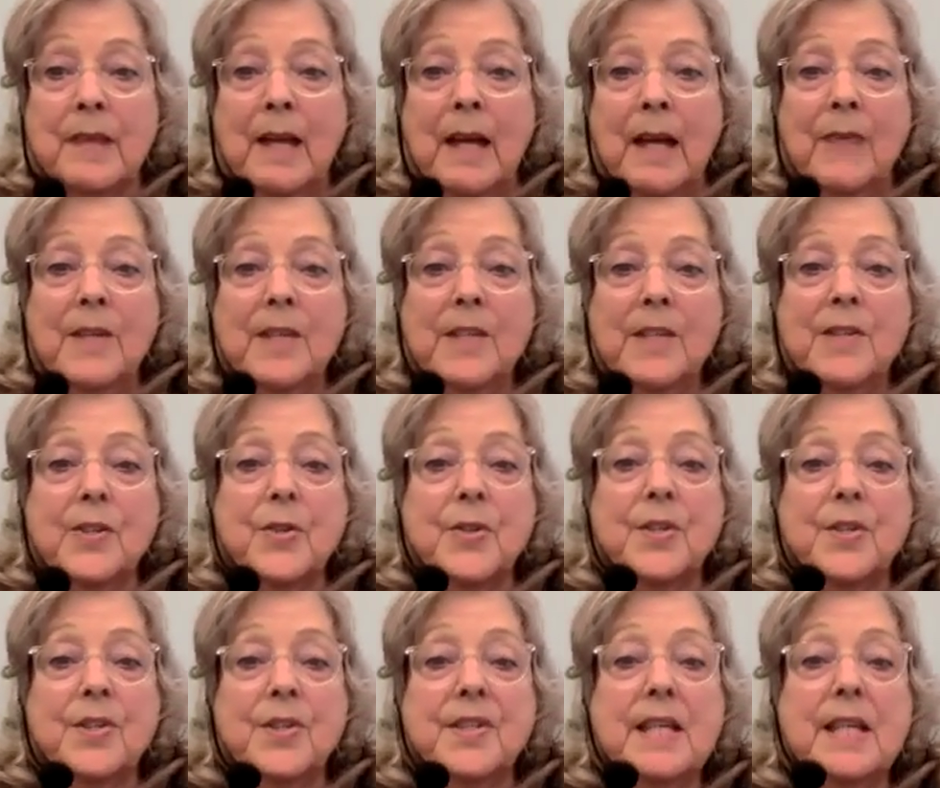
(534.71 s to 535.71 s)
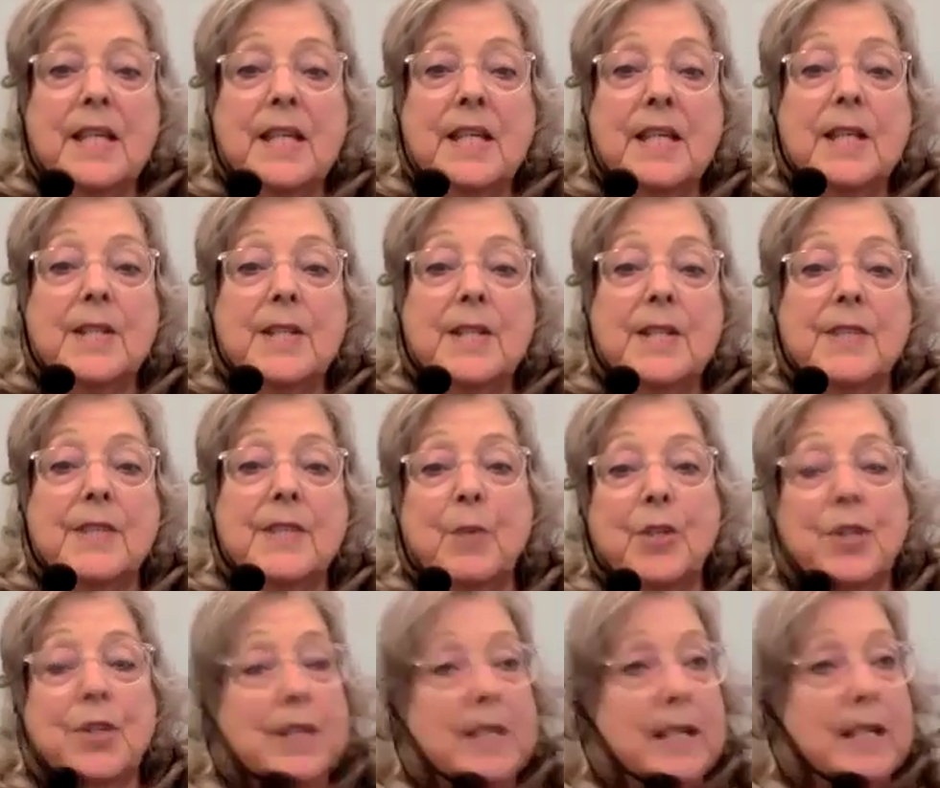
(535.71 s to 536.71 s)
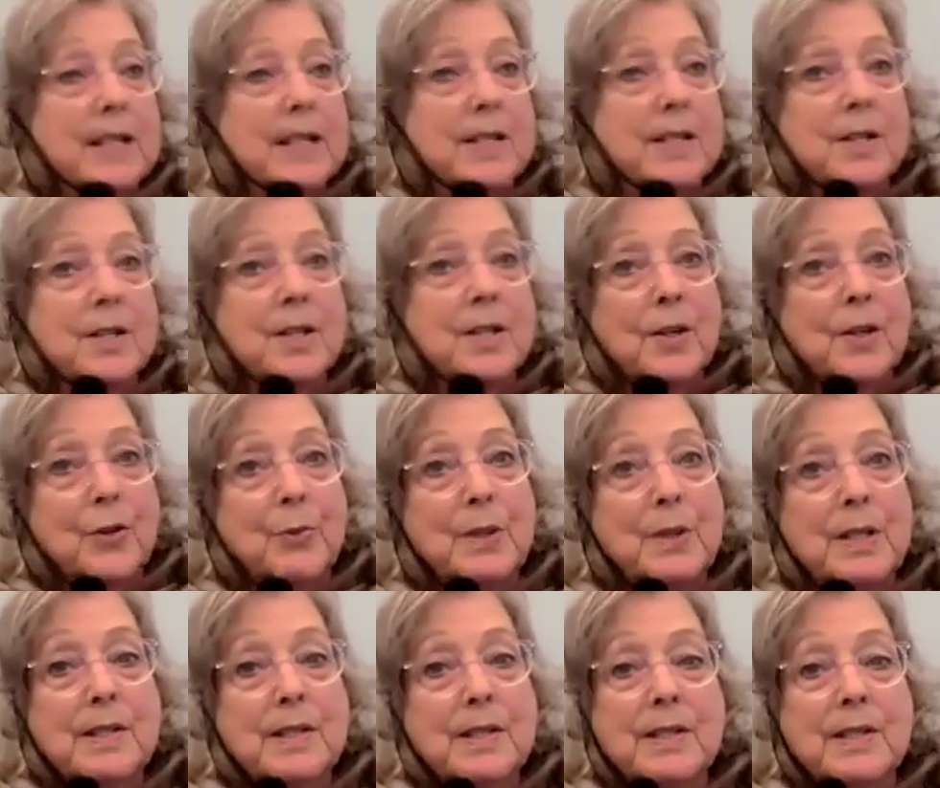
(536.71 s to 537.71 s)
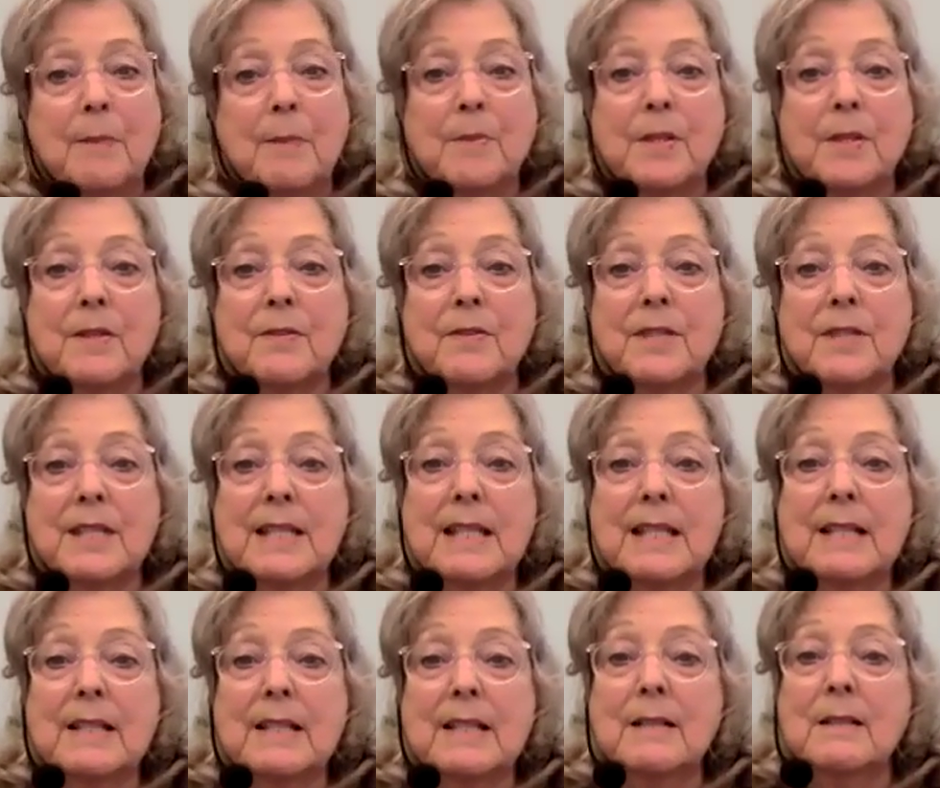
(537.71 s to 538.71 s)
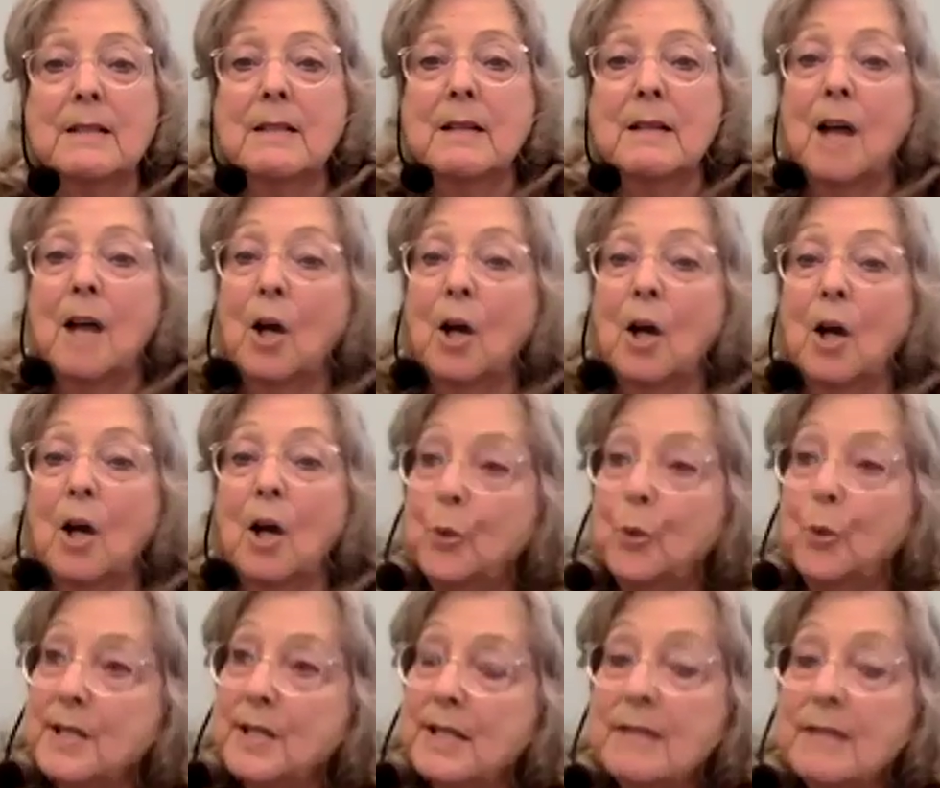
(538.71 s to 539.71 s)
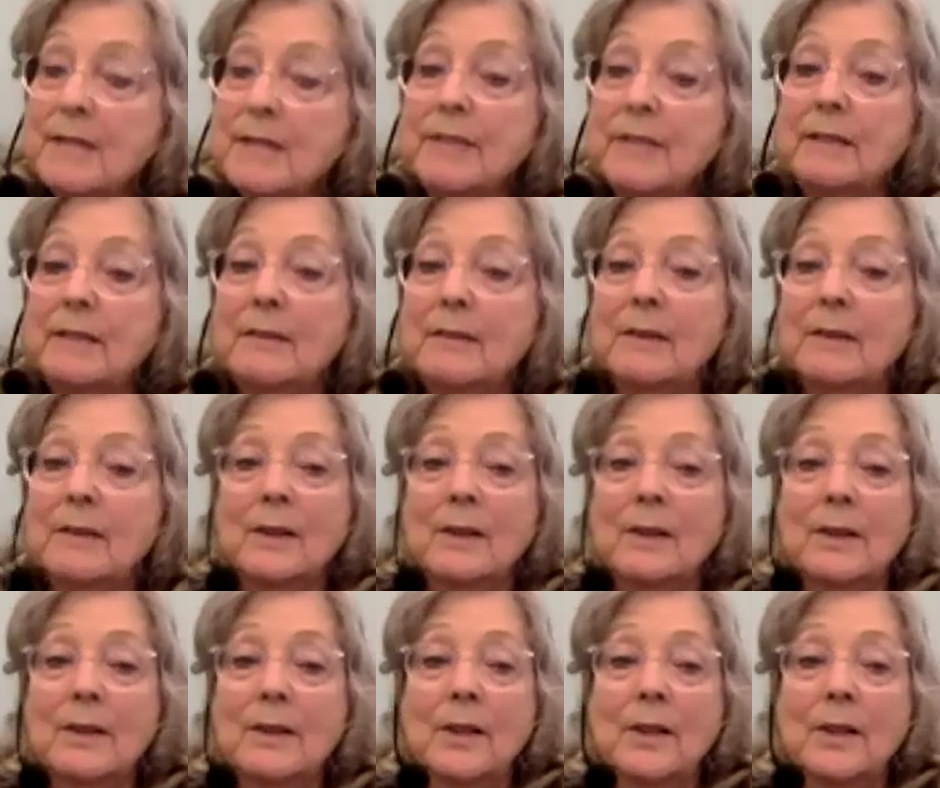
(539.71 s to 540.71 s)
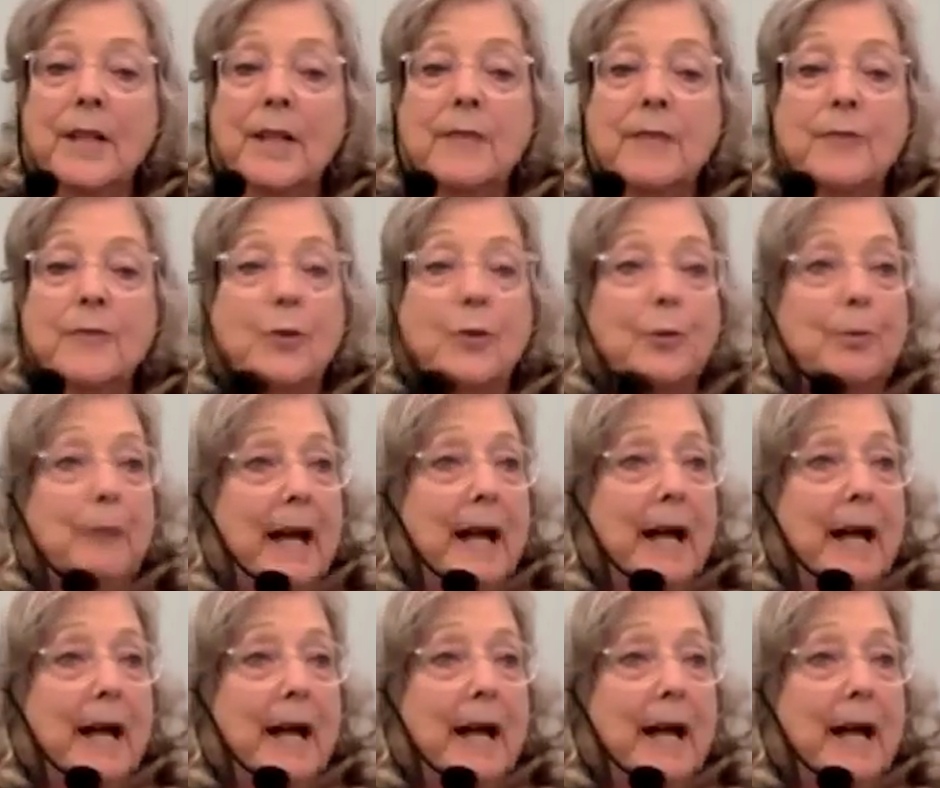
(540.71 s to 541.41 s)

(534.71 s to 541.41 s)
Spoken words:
And these are the seeds from which the next 3 steps of Sīla, harmonious living, on the Eightfold